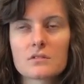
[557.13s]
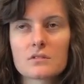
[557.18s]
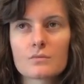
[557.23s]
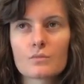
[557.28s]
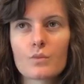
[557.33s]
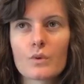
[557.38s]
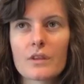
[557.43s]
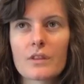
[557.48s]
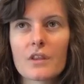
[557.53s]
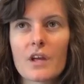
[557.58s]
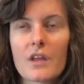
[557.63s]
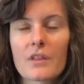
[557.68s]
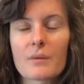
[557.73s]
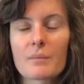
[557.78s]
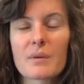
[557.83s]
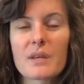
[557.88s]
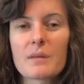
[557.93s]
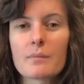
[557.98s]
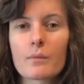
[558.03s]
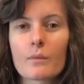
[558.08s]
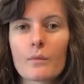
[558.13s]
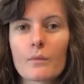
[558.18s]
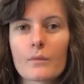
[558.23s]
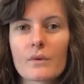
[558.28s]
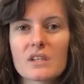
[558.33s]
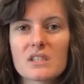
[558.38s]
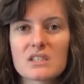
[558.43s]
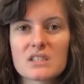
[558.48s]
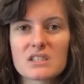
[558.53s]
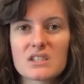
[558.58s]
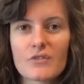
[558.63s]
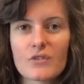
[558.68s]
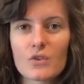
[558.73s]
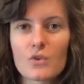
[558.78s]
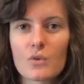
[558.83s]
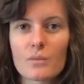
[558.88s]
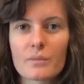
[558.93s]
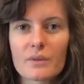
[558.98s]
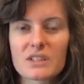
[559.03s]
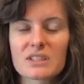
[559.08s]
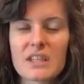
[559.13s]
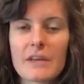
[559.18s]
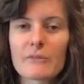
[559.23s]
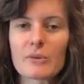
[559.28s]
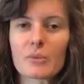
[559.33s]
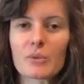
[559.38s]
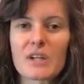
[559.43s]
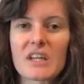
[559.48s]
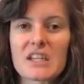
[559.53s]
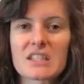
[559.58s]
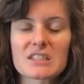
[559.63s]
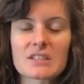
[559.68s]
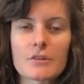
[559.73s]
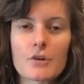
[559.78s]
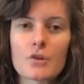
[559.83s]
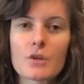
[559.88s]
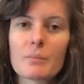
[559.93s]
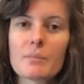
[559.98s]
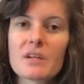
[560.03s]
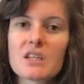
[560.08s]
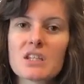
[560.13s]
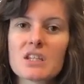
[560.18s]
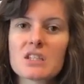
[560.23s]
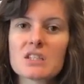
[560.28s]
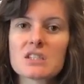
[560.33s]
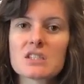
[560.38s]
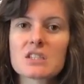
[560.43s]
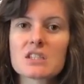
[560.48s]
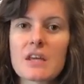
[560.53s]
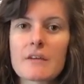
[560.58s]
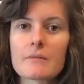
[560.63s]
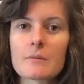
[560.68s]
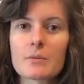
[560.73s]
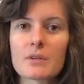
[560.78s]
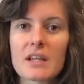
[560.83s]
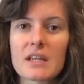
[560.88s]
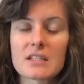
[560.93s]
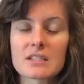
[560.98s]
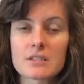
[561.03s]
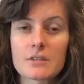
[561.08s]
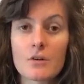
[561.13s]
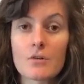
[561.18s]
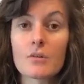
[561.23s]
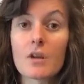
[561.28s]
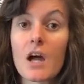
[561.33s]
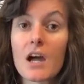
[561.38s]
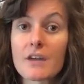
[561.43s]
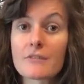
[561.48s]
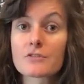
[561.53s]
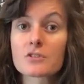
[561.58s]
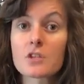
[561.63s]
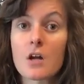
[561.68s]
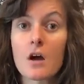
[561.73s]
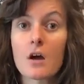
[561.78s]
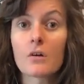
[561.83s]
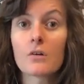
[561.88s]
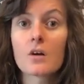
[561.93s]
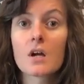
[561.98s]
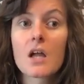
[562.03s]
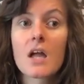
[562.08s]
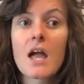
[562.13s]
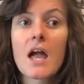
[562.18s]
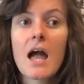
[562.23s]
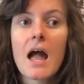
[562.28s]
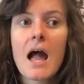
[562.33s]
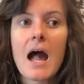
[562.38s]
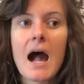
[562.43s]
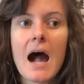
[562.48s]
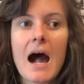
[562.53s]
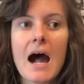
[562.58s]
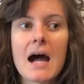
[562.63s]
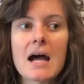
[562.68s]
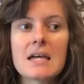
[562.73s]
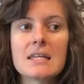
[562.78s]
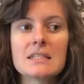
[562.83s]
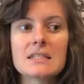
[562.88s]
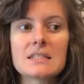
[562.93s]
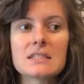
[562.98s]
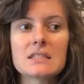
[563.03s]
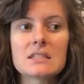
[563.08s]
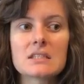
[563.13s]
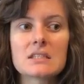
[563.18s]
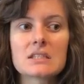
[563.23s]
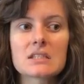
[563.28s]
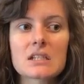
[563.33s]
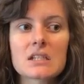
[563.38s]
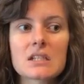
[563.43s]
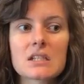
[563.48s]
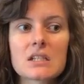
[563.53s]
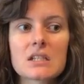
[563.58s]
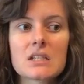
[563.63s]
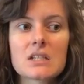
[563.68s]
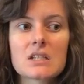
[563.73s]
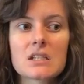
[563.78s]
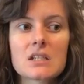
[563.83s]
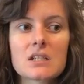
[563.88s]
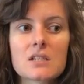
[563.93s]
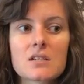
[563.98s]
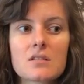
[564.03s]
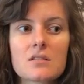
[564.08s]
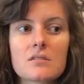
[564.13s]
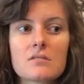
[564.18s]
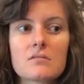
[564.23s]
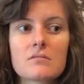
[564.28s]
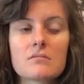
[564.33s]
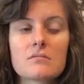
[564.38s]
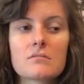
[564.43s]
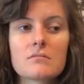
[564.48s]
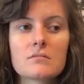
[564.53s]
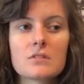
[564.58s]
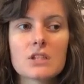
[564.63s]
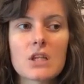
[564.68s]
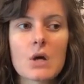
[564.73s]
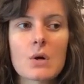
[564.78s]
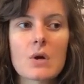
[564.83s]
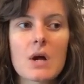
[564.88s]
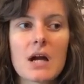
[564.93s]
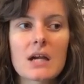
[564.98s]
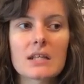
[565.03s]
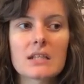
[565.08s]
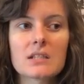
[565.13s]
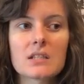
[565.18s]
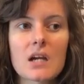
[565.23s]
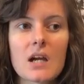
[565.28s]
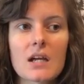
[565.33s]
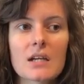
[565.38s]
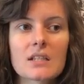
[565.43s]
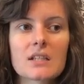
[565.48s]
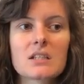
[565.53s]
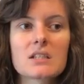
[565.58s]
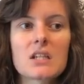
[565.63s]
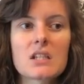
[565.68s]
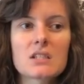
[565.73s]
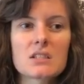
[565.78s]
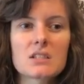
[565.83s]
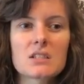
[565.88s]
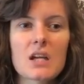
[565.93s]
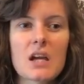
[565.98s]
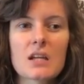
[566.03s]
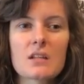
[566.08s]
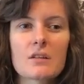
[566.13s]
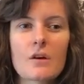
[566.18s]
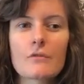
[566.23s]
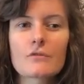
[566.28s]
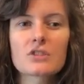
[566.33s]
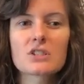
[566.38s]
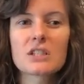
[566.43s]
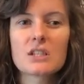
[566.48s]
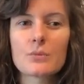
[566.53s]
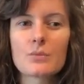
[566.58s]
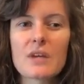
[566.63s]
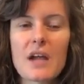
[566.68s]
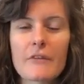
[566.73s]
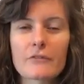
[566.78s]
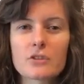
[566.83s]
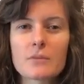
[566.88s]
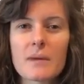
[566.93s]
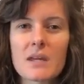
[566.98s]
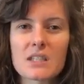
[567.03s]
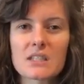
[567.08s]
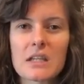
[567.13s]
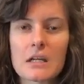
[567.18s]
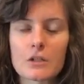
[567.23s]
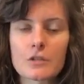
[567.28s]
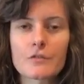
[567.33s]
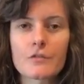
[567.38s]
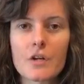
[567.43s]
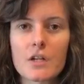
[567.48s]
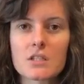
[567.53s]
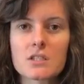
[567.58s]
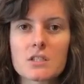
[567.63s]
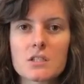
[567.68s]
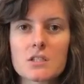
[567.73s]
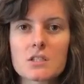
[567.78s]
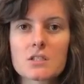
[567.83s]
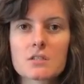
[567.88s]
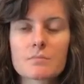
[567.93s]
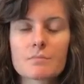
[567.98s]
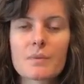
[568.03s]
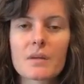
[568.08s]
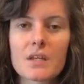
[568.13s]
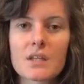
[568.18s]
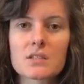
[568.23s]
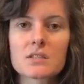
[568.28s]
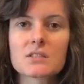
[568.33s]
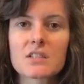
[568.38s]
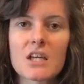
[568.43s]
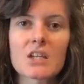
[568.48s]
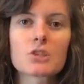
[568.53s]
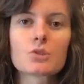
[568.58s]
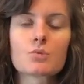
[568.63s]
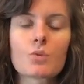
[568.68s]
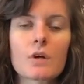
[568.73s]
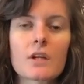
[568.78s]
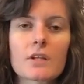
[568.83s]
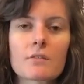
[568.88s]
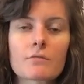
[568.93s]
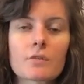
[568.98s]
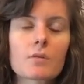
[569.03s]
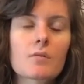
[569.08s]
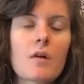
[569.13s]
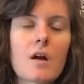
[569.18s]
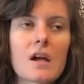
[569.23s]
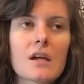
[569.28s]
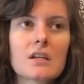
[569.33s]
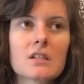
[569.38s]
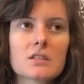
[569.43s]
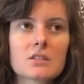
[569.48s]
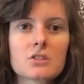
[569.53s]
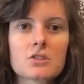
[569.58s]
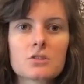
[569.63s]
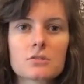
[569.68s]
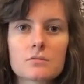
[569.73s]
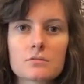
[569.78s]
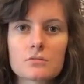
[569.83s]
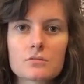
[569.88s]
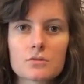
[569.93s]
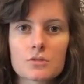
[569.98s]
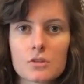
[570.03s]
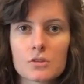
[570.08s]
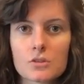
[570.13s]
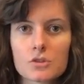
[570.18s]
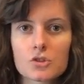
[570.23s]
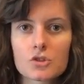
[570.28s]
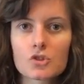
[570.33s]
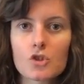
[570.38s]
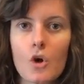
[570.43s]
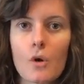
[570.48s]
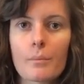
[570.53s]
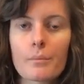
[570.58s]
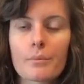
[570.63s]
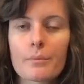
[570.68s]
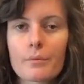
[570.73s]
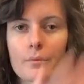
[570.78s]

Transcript: with other people is difficult, because everybody has their own opinions, everybody has their own lifestyle, and you know, I can, obviously we have to make sacrifices, because that's what it requires to stop